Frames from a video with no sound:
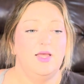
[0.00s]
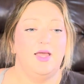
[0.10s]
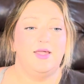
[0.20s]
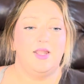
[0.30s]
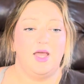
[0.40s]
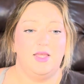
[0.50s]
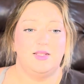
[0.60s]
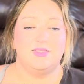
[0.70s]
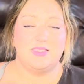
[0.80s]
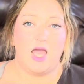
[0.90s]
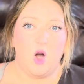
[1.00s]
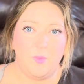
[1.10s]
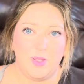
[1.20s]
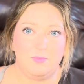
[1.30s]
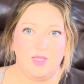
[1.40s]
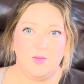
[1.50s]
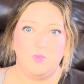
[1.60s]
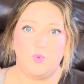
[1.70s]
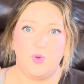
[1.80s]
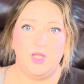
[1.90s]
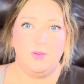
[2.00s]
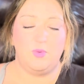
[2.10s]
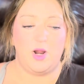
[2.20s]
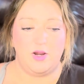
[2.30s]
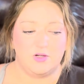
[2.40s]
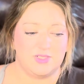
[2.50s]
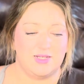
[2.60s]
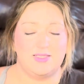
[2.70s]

And it's helping me reprioritize.